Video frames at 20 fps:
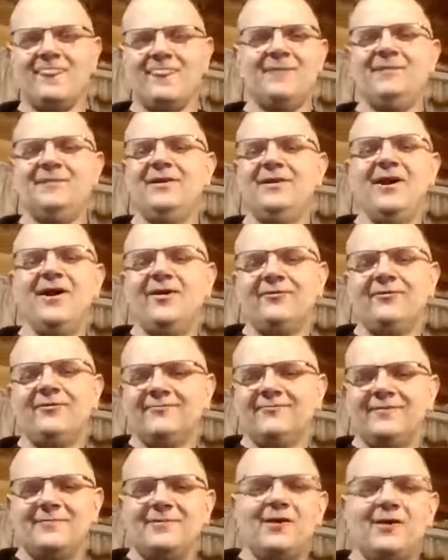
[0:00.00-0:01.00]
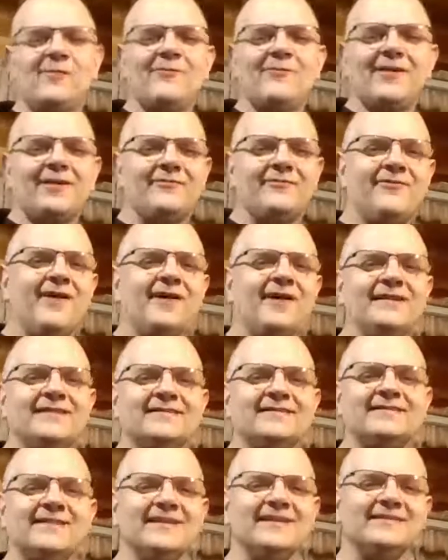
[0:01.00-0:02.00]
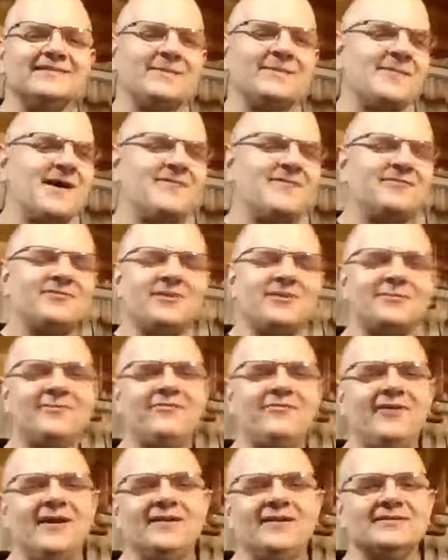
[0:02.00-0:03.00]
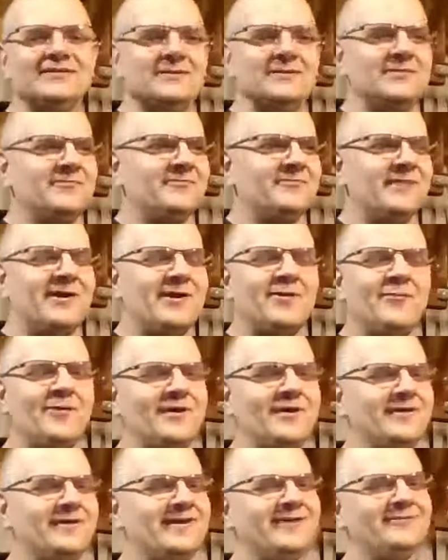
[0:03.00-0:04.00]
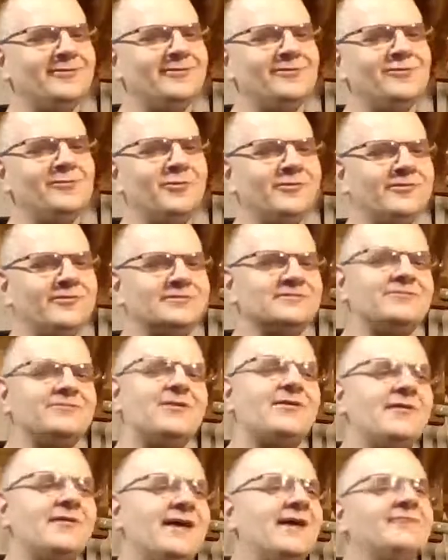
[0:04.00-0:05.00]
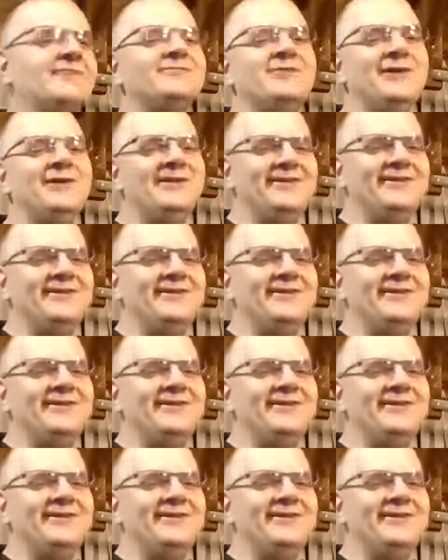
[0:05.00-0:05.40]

let me know. Let me know where I can find these things. I'm having trouble finding some of them. I don't want to download torrents if I don't have to,